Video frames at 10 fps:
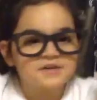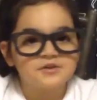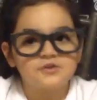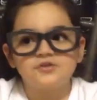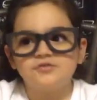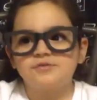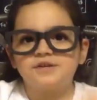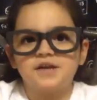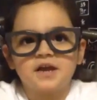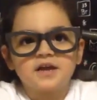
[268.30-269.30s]
Make sure you
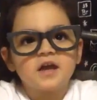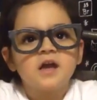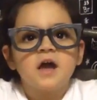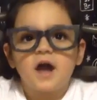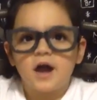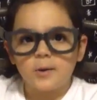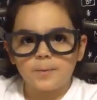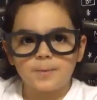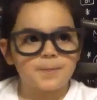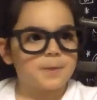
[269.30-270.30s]
check
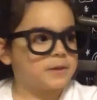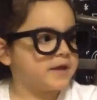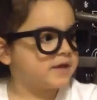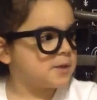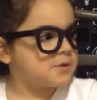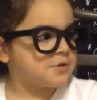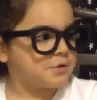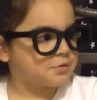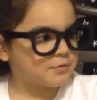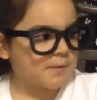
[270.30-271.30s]
out the link in the
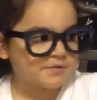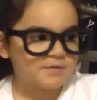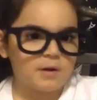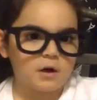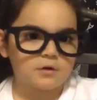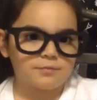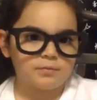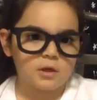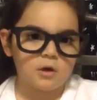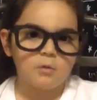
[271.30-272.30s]
description box
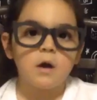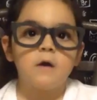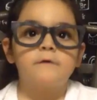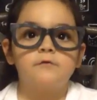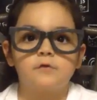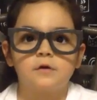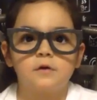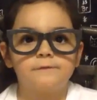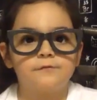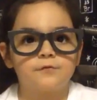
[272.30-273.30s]
below
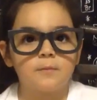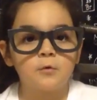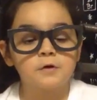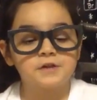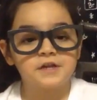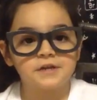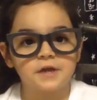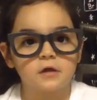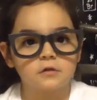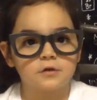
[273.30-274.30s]
for a more
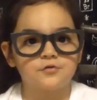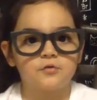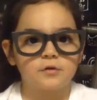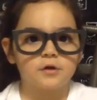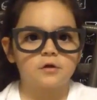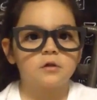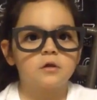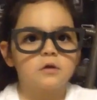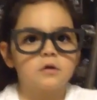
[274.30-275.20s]
detailed tutorial